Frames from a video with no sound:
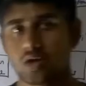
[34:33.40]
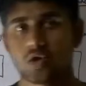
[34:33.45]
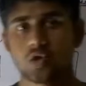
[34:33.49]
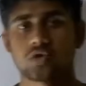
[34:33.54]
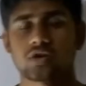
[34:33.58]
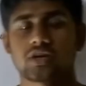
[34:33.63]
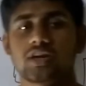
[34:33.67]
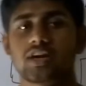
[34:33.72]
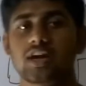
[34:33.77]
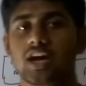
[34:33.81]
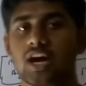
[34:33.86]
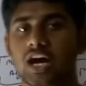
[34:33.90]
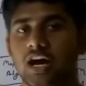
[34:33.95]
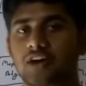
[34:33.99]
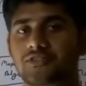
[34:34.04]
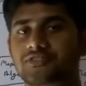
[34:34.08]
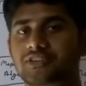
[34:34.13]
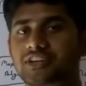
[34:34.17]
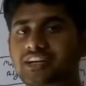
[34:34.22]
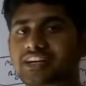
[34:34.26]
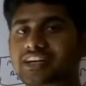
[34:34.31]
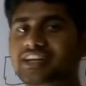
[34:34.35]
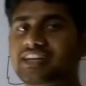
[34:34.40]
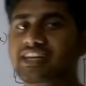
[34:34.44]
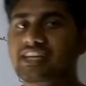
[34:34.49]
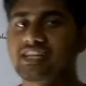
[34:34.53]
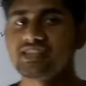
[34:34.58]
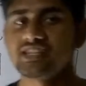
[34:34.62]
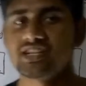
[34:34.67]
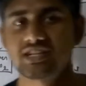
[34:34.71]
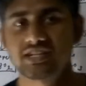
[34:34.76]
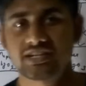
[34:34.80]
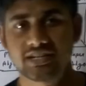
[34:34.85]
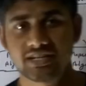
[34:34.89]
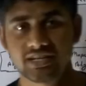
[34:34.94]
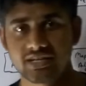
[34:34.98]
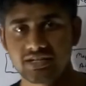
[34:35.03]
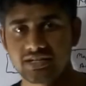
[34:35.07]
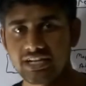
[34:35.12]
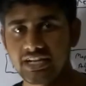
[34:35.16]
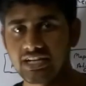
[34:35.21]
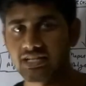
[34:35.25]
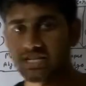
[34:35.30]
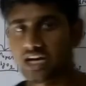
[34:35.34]
Okay, after reading the
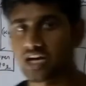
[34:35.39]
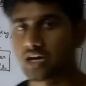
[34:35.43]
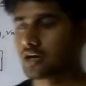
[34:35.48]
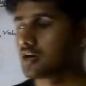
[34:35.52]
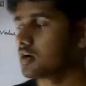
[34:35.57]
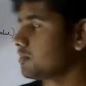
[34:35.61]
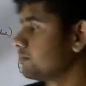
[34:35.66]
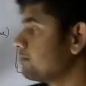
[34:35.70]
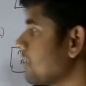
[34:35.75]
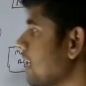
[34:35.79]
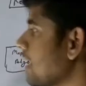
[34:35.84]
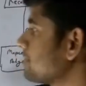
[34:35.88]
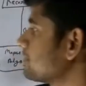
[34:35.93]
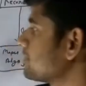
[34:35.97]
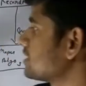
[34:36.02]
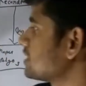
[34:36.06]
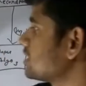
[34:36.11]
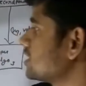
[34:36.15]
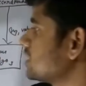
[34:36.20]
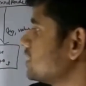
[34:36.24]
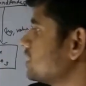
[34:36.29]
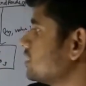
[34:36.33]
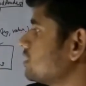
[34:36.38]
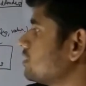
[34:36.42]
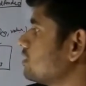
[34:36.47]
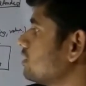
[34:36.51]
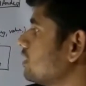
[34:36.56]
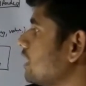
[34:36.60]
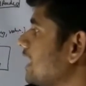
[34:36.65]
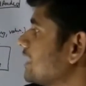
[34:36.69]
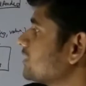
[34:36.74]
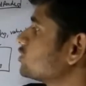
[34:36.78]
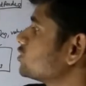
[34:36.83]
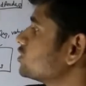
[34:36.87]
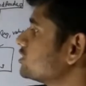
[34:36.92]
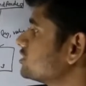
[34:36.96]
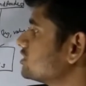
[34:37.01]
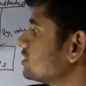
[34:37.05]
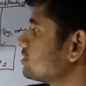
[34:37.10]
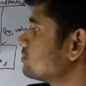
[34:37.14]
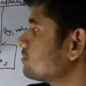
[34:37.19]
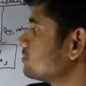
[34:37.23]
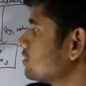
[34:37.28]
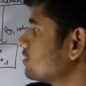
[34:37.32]
data, mapper
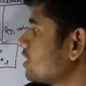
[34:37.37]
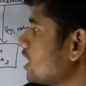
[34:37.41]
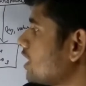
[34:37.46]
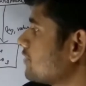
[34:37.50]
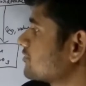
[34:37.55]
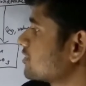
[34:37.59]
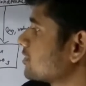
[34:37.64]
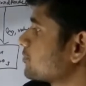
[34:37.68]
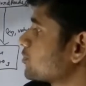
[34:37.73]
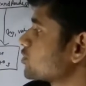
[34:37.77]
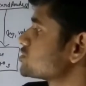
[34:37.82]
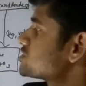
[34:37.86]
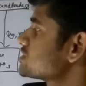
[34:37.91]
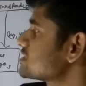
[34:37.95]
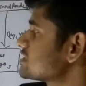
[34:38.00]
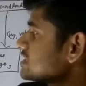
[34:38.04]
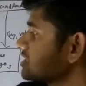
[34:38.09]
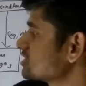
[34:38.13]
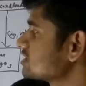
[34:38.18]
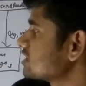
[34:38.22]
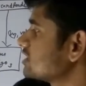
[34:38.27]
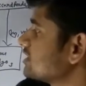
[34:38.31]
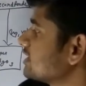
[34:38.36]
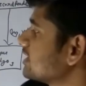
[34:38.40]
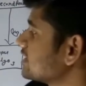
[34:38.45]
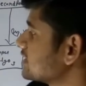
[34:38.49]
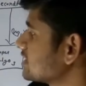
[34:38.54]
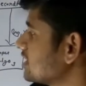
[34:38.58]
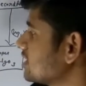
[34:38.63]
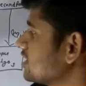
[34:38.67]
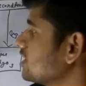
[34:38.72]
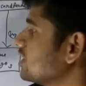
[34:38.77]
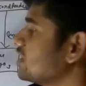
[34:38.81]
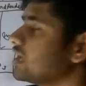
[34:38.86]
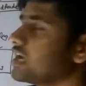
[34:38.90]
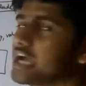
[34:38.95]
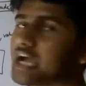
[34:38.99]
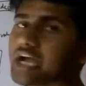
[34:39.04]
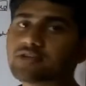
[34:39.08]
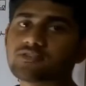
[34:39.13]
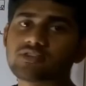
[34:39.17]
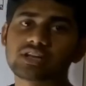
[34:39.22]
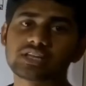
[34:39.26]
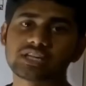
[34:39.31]
algorithm, after processing the data,
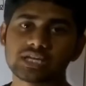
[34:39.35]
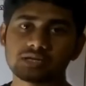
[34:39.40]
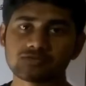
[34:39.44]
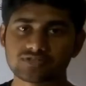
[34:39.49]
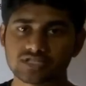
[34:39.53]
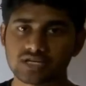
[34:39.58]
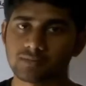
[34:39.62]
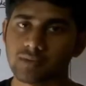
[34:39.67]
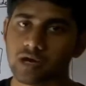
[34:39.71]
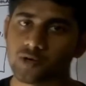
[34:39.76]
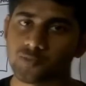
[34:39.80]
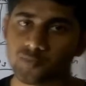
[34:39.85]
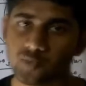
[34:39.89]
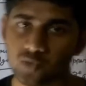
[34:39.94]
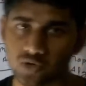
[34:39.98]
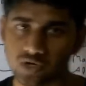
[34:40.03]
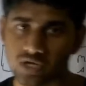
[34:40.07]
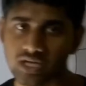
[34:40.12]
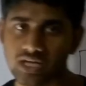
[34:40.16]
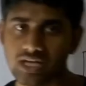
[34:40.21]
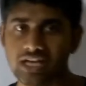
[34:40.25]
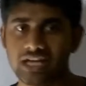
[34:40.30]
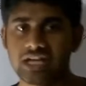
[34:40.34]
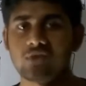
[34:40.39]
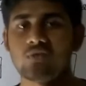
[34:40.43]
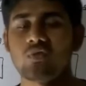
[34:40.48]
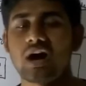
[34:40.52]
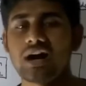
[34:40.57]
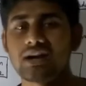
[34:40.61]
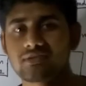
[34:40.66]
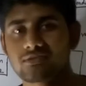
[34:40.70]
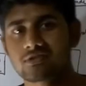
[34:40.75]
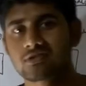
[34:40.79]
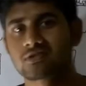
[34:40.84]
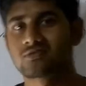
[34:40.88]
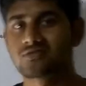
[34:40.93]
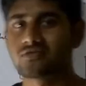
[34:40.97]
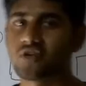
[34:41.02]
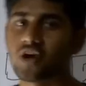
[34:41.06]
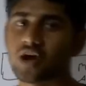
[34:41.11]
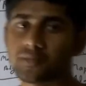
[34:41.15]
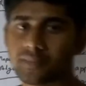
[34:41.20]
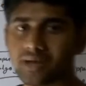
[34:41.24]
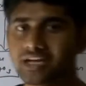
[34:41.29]
it will give some output. In what
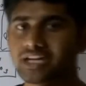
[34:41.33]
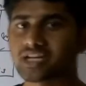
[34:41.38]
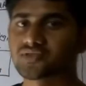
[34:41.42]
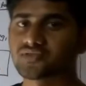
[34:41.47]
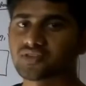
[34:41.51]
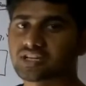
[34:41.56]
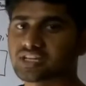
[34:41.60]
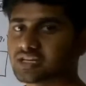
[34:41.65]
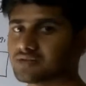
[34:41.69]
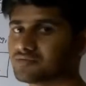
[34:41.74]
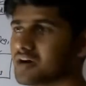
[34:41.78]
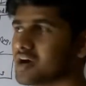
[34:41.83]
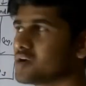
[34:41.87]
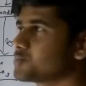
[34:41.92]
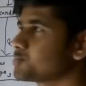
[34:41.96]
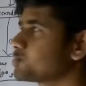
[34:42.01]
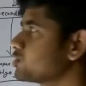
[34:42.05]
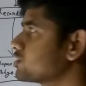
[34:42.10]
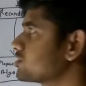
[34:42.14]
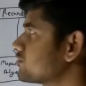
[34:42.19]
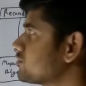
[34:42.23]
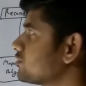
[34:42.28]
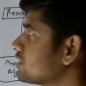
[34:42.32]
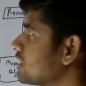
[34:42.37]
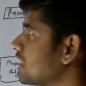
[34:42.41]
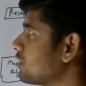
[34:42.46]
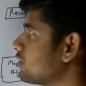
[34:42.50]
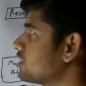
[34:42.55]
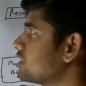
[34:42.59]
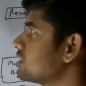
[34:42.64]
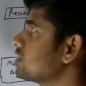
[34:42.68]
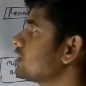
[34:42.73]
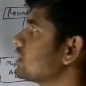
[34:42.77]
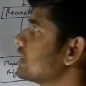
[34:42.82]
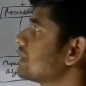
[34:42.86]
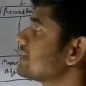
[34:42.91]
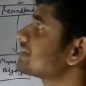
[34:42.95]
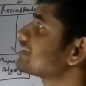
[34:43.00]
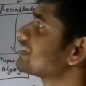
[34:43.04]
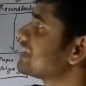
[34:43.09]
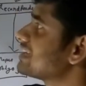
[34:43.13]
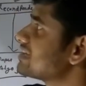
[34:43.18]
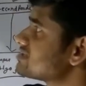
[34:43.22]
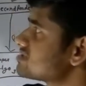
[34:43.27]
format it will give output? For our
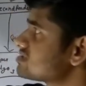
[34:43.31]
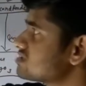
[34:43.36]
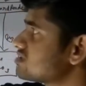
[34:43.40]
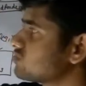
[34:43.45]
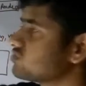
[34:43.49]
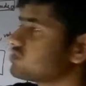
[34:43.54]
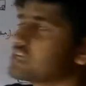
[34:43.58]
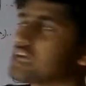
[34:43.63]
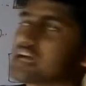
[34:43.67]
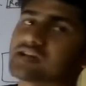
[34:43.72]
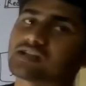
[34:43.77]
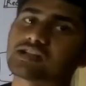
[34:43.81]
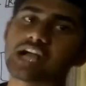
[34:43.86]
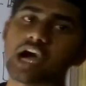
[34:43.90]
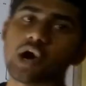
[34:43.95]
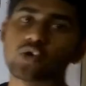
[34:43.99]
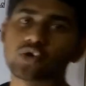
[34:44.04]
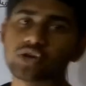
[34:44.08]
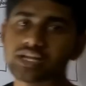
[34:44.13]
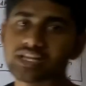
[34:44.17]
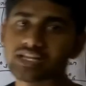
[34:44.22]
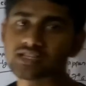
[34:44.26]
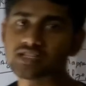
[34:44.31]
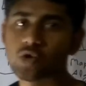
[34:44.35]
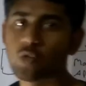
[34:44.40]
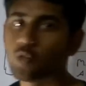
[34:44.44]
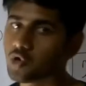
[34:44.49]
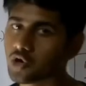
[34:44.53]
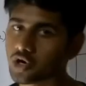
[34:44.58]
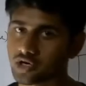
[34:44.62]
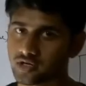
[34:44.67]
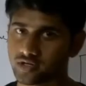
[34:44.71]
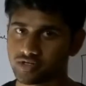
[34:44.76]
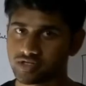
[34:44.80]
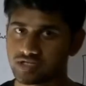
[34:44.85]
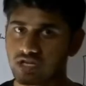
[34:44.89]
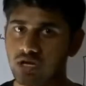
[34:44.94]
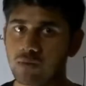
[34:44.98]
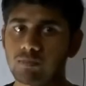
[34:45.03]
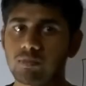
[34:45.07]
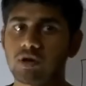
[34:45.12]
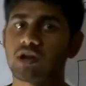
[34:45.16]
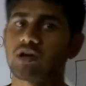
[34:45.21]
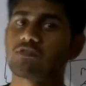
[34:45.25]
case, we are counting the words,
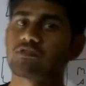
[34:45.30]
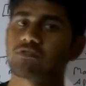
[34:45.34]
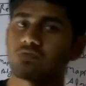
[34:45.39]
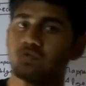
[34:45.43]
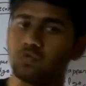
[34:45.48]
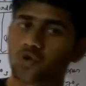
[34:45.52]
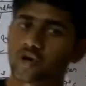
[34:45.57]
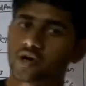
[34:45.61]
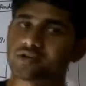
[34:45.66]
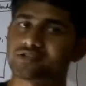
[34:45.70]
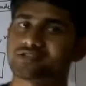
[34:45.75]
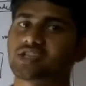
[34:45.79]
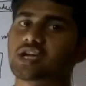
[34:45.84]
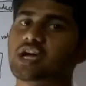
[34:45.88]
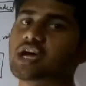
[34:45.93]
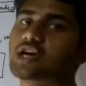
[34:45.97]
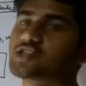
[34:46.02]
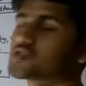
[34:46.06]
number of words.